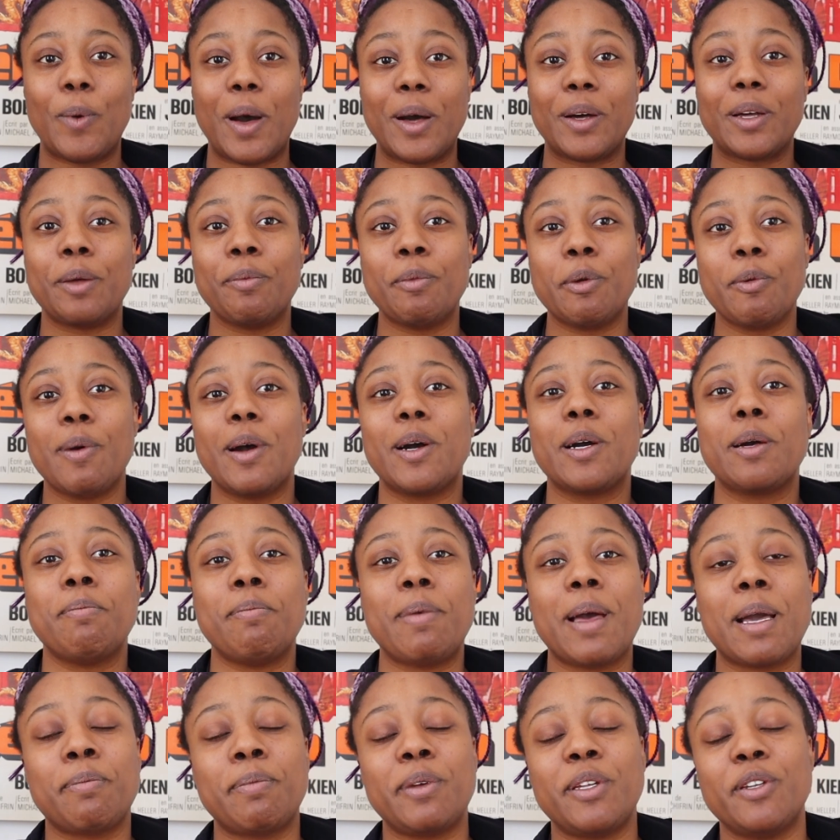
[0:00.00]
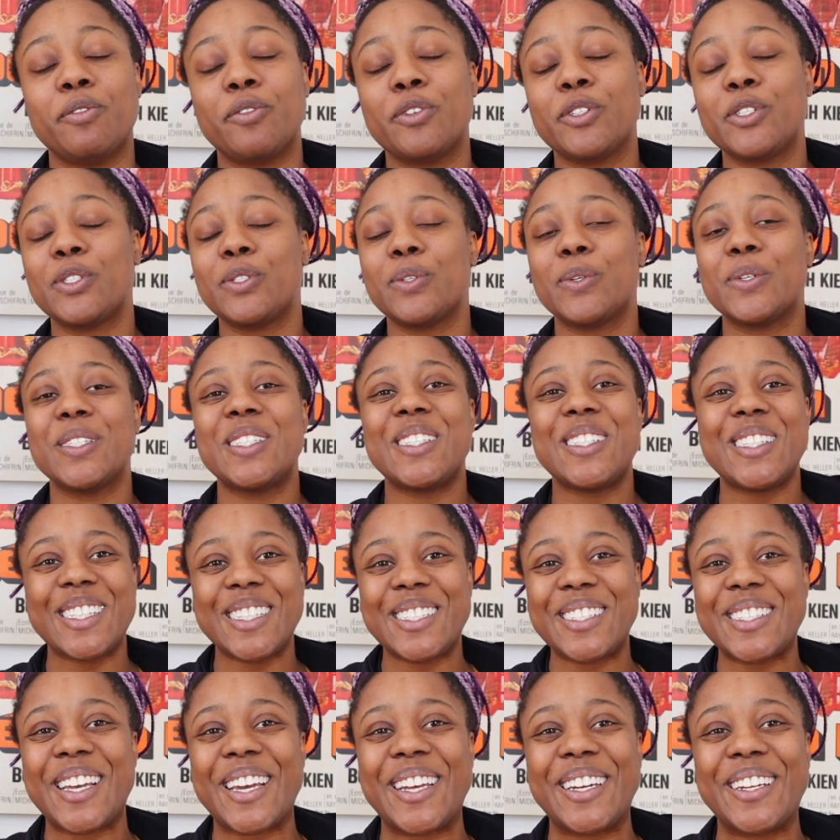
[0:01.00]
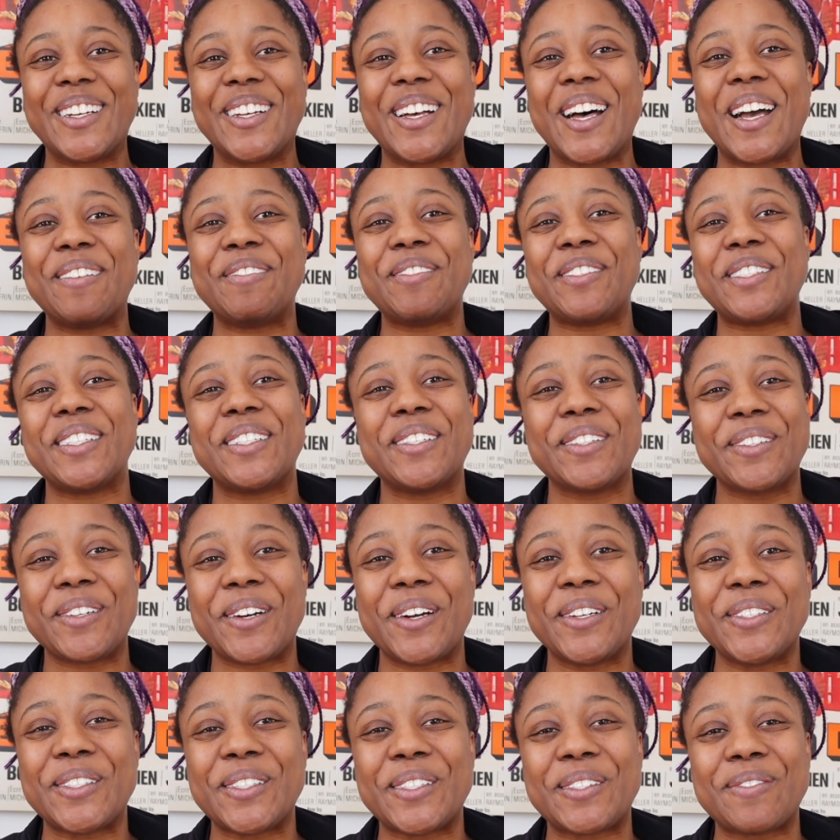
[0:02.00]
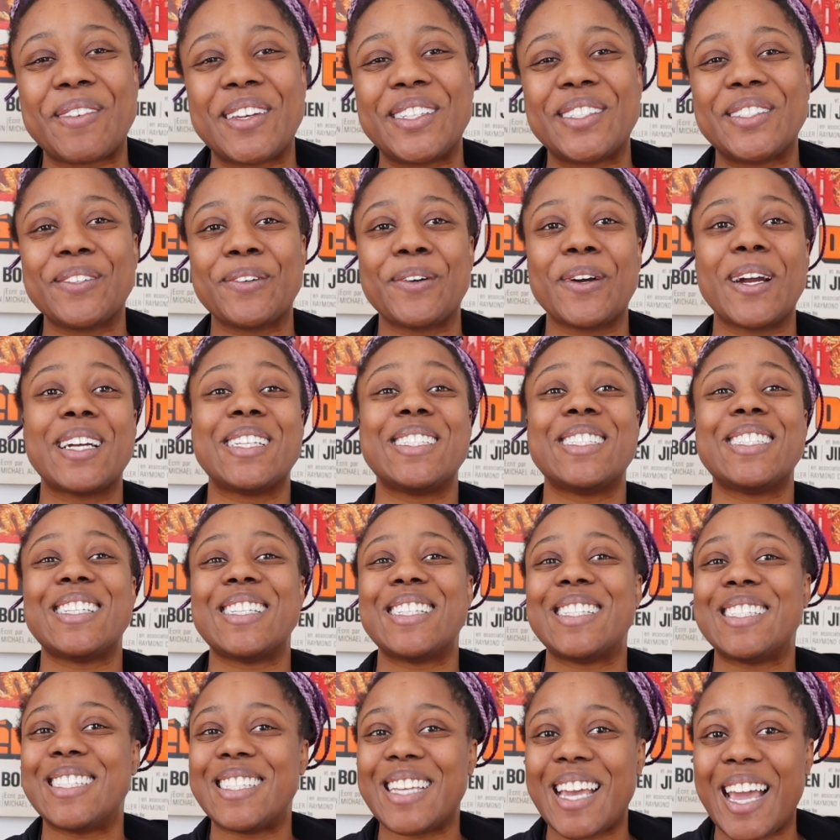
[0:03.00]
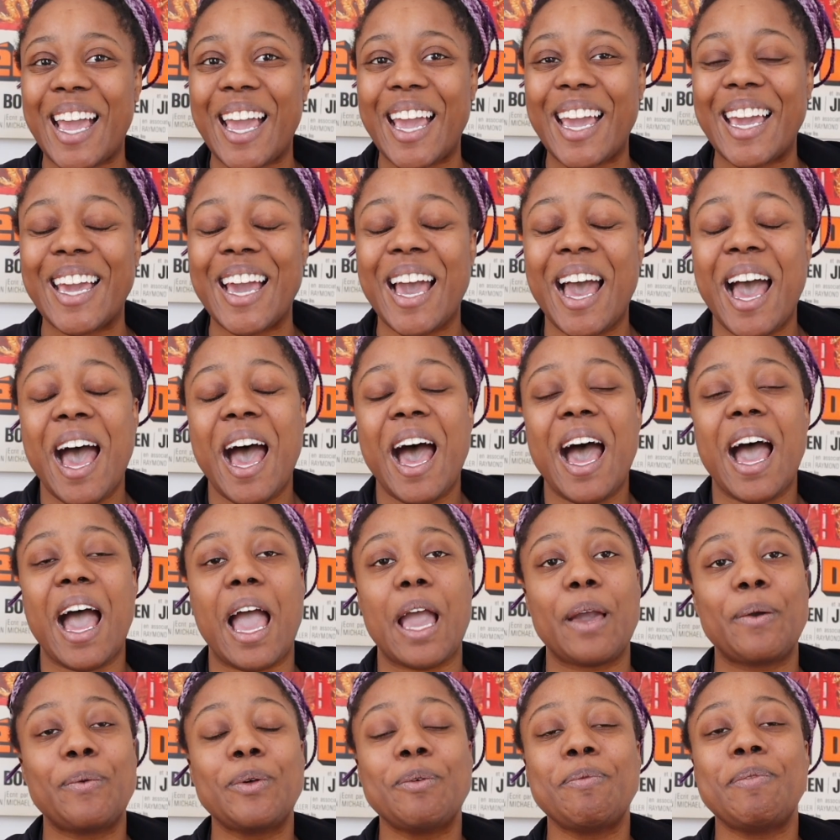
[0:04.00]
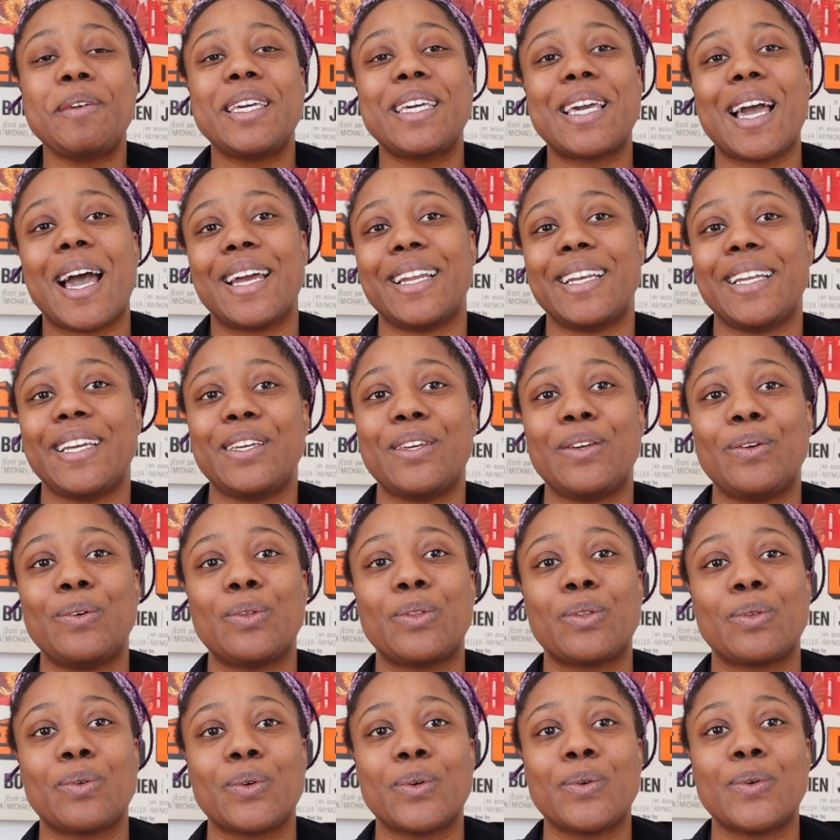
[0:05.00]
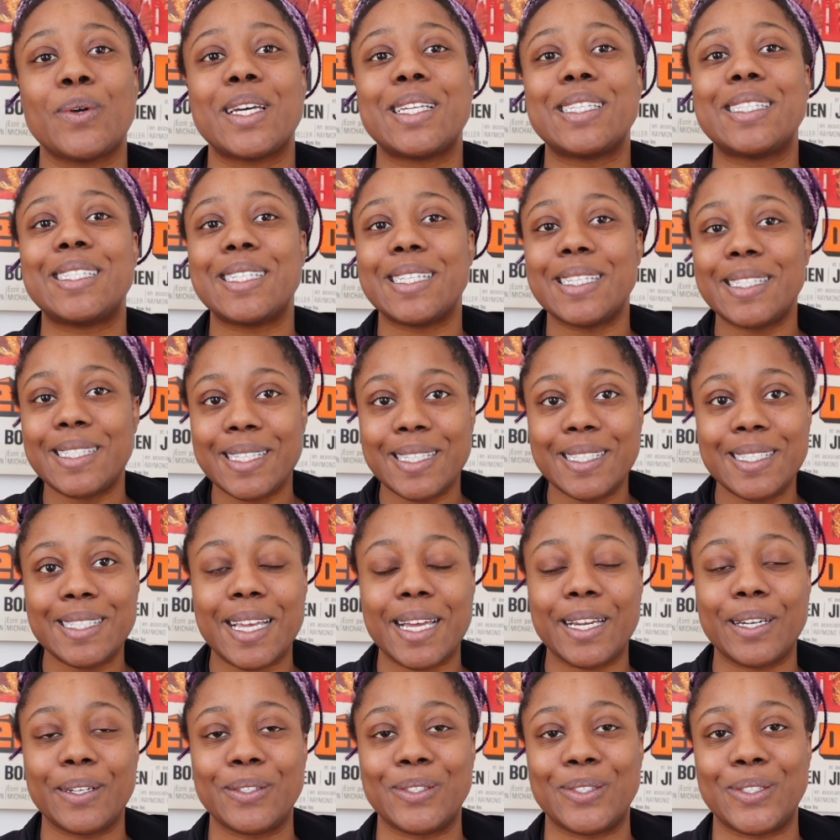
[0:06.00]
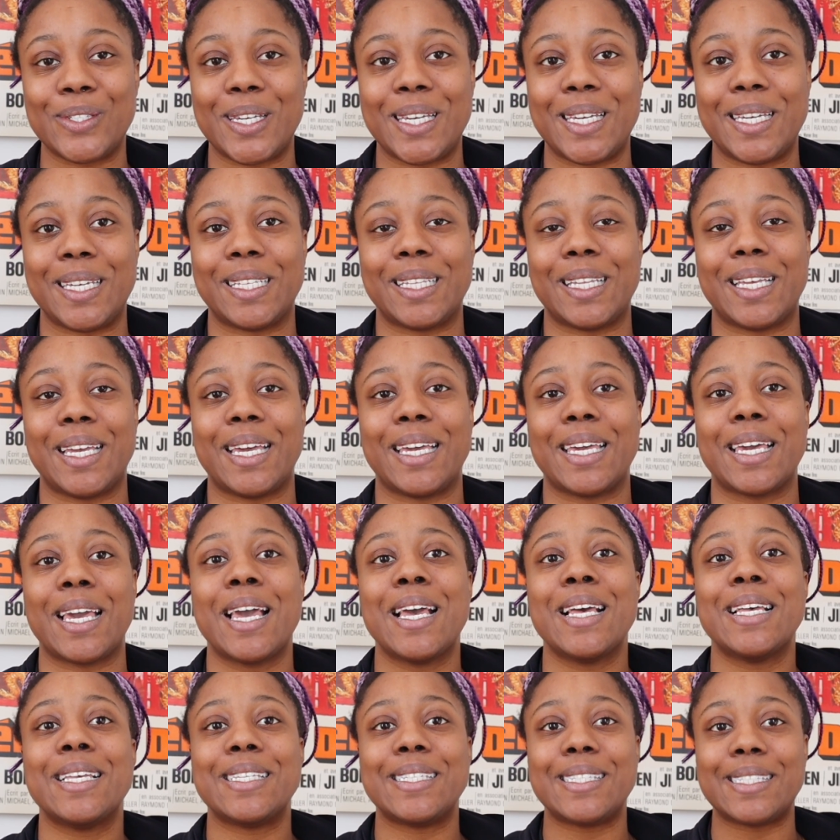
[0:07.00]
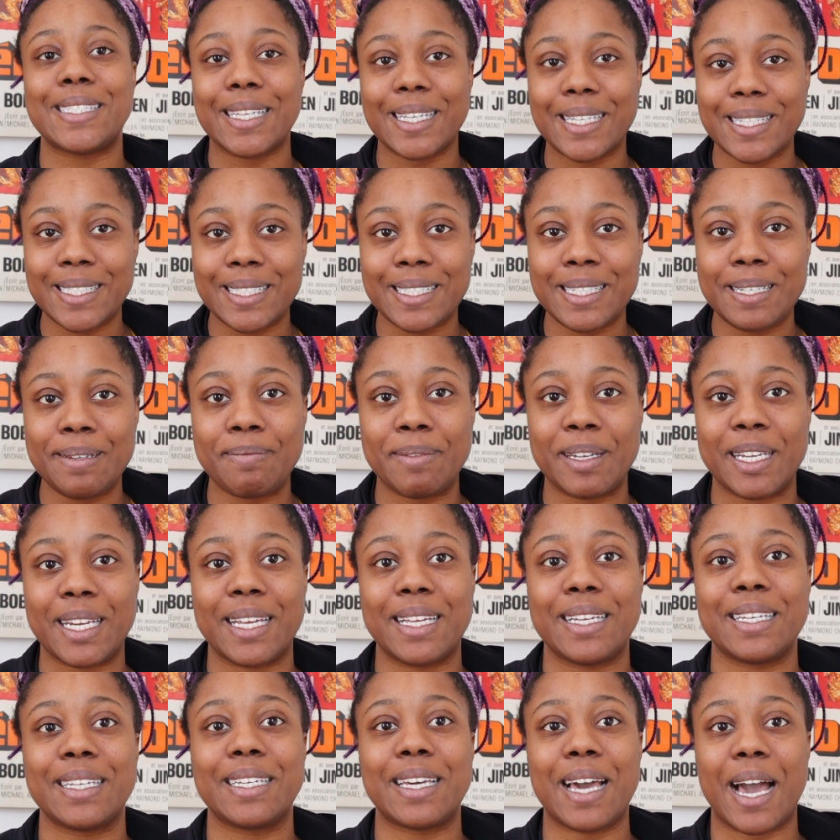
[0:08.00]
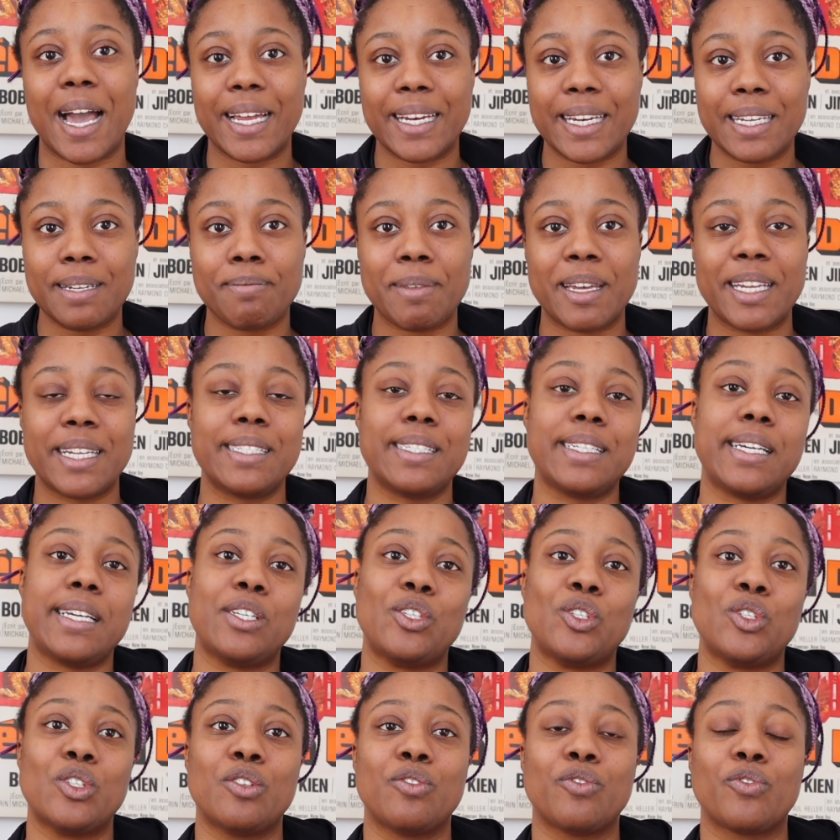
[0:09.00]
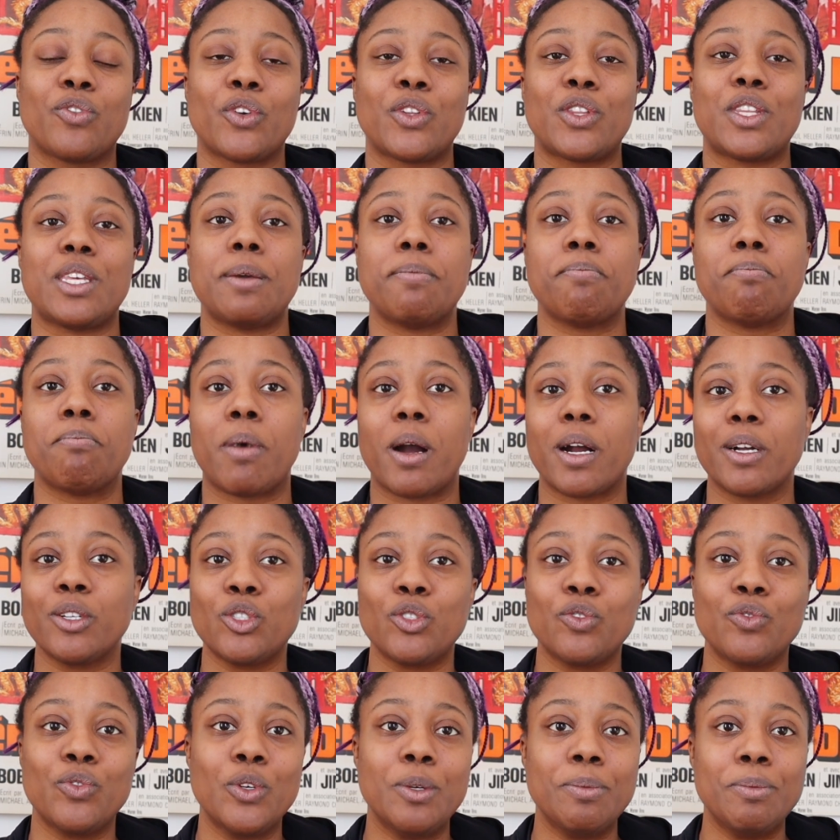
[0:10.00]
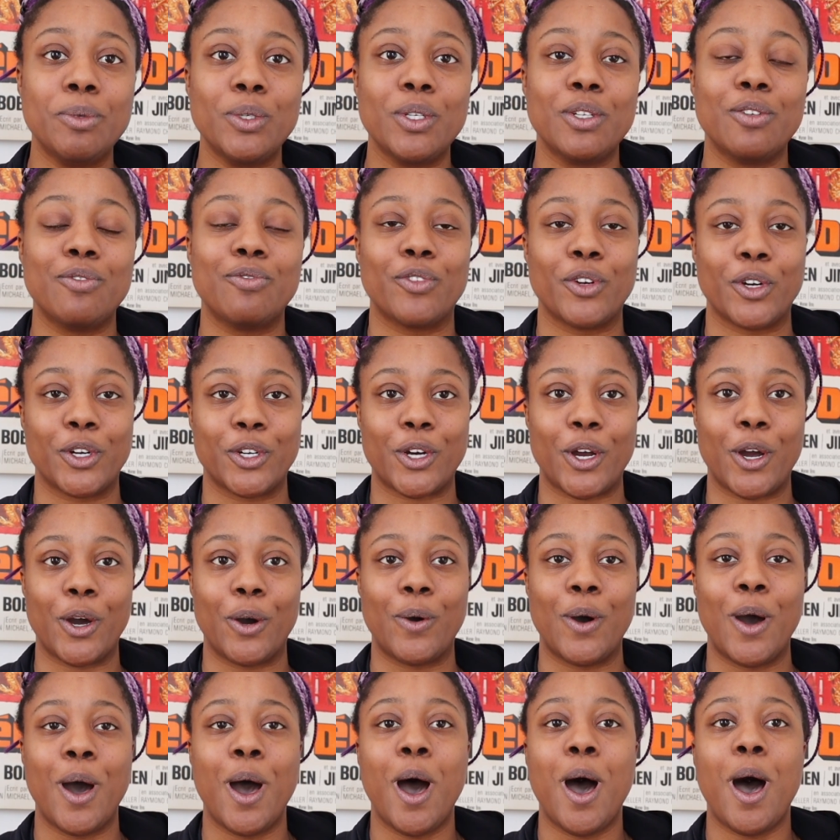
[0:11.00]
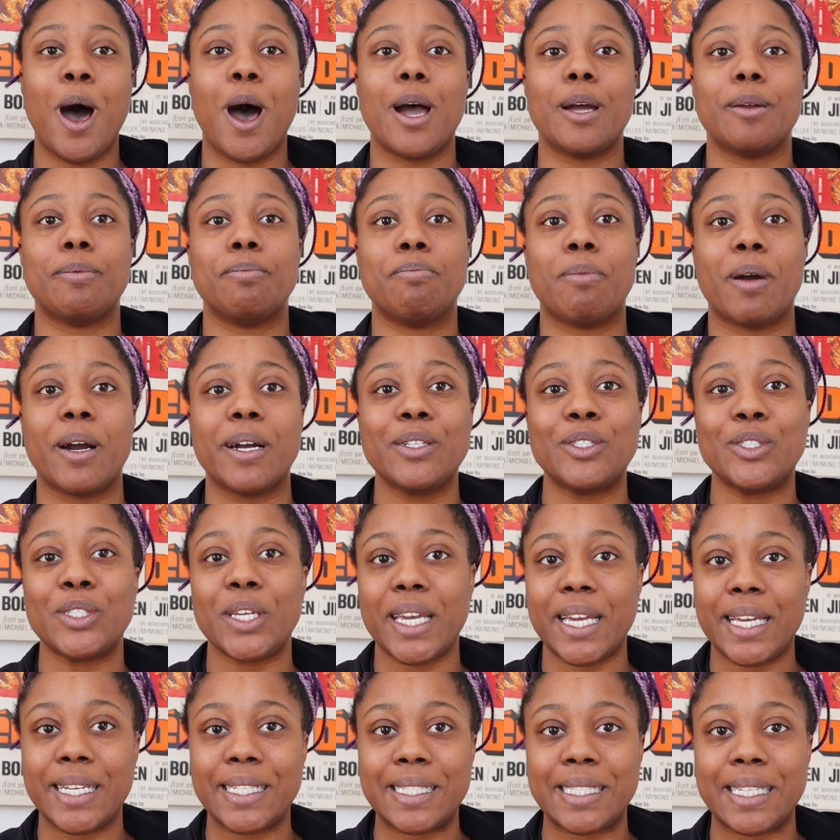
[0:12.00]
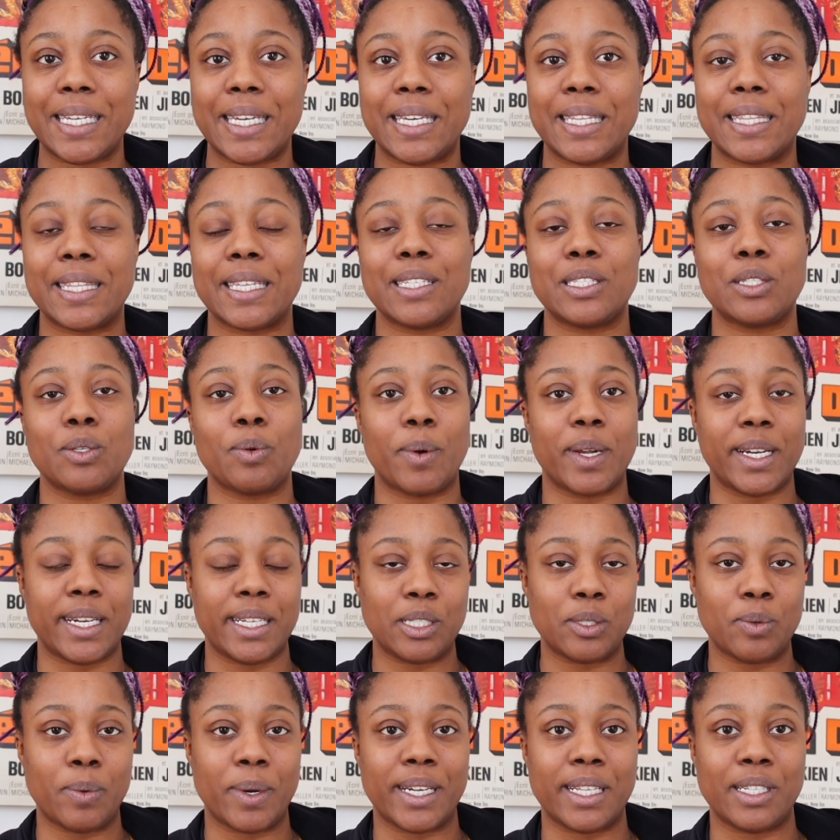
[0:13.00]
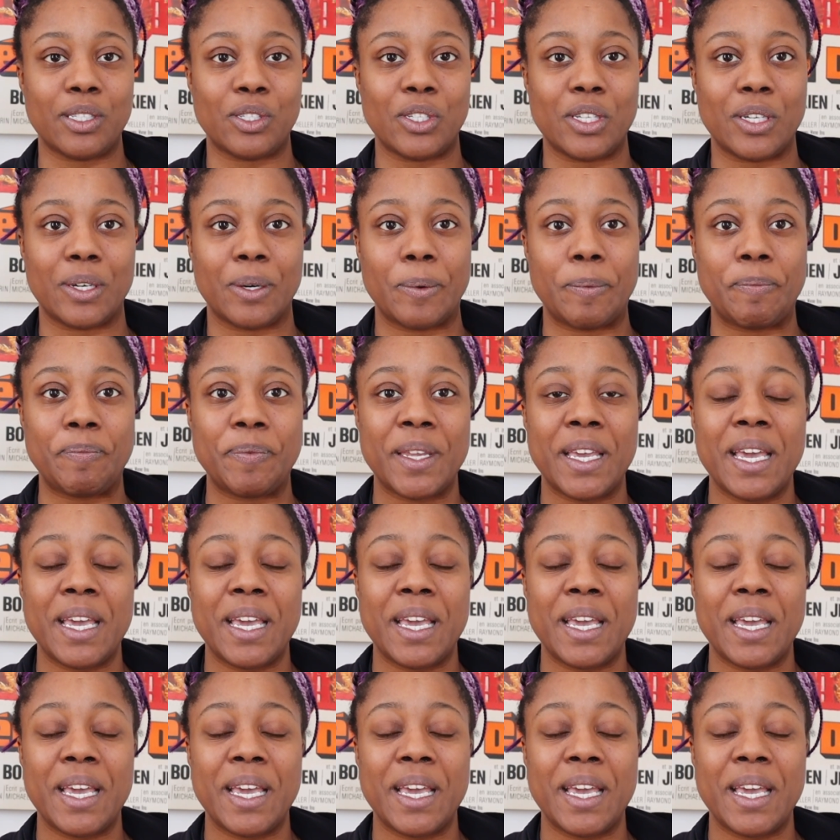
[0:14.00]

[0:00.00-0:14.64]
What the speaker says: Welcome or welcome back, beautiful souls, to the channel. I'm Chic, your conscious mentor, and today I will be guiding you through a distance energy healing 16-minute guided meditation for the March full moon in Virgo on March 18th, 2022.